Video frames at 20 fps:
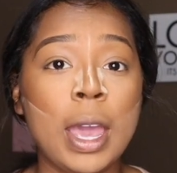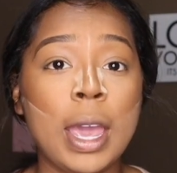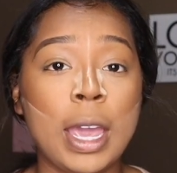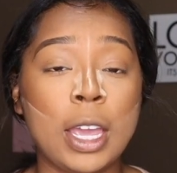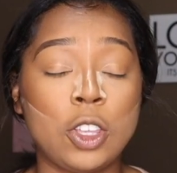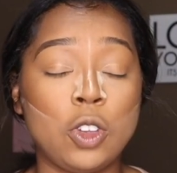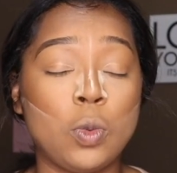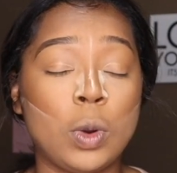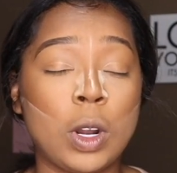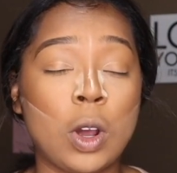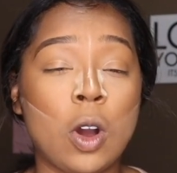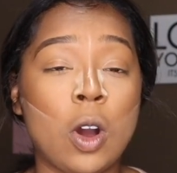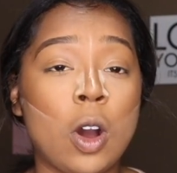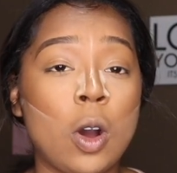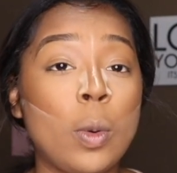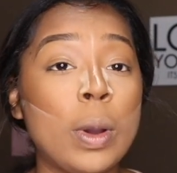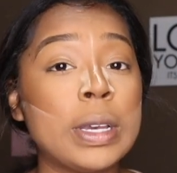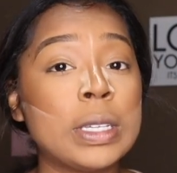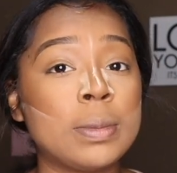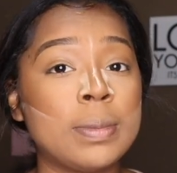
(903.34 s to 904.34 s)
And you want to
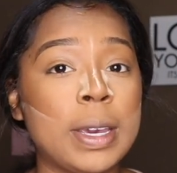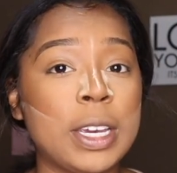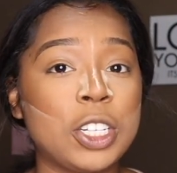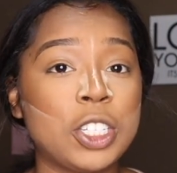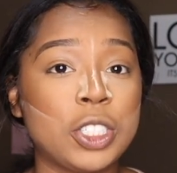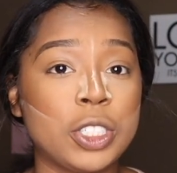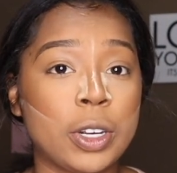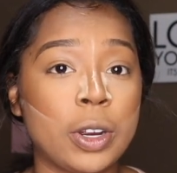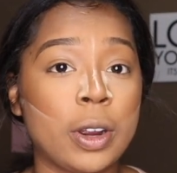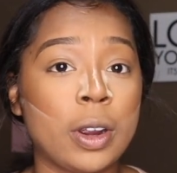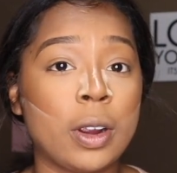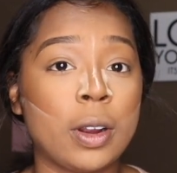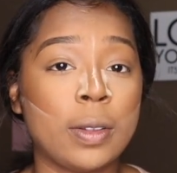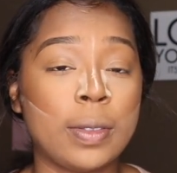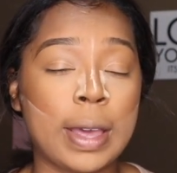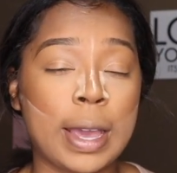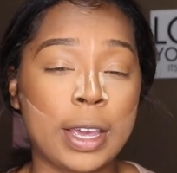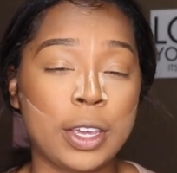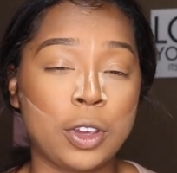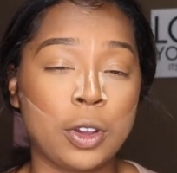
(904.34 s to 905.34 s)
always make sure
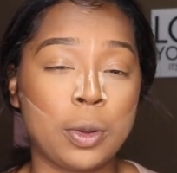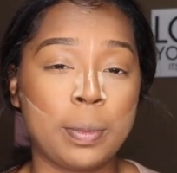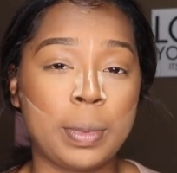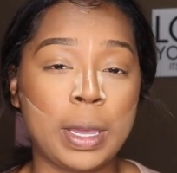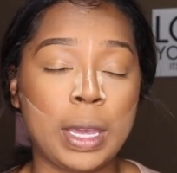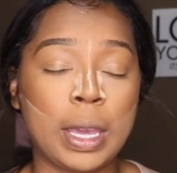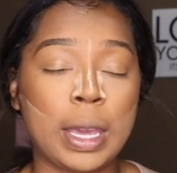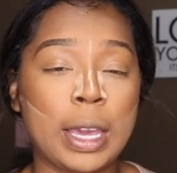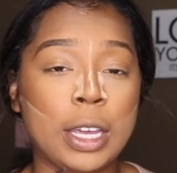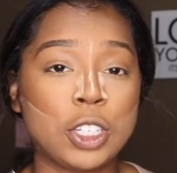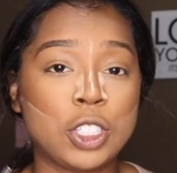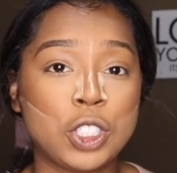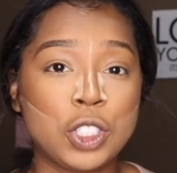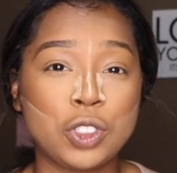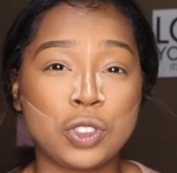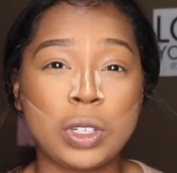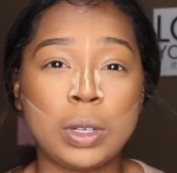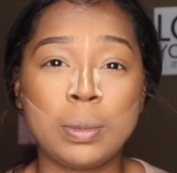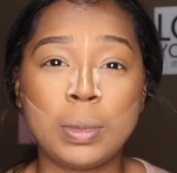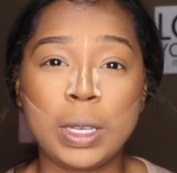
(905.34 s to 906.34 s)
that you're being
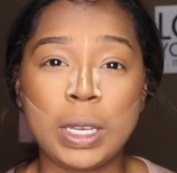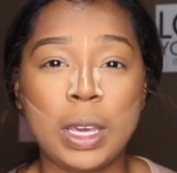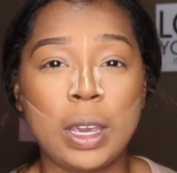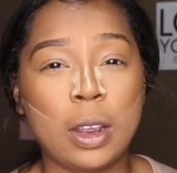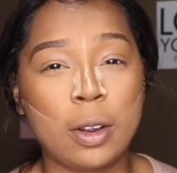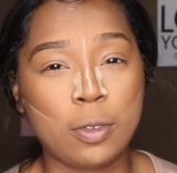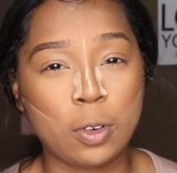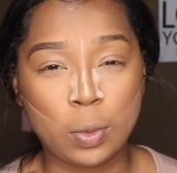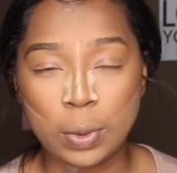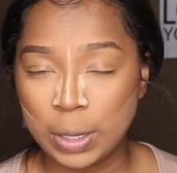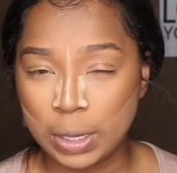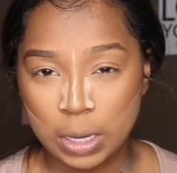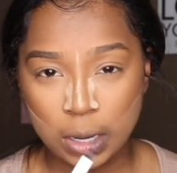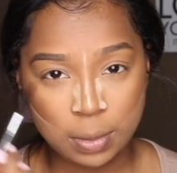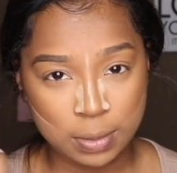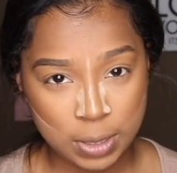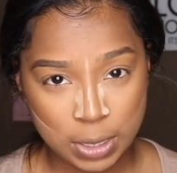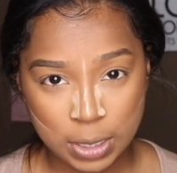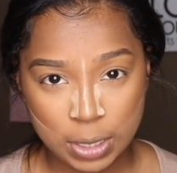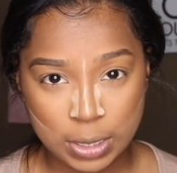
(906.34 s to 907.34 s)
extremely careful when it
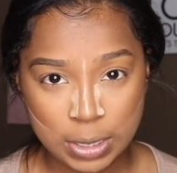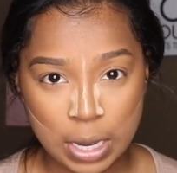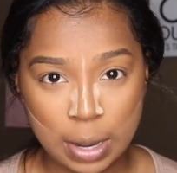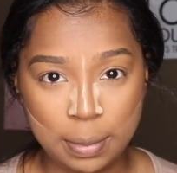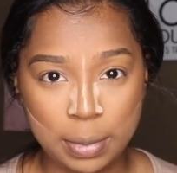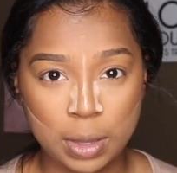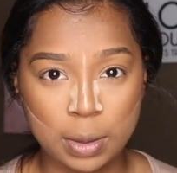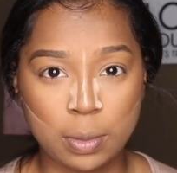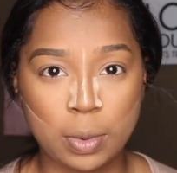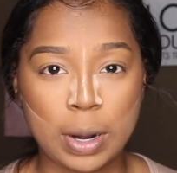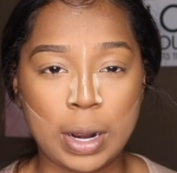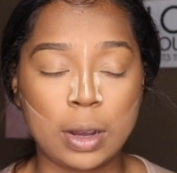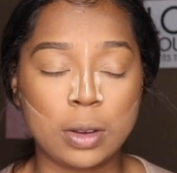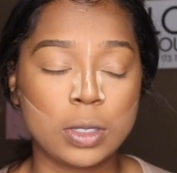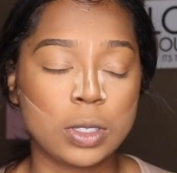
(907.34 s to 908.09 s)
comes to the top of the brow.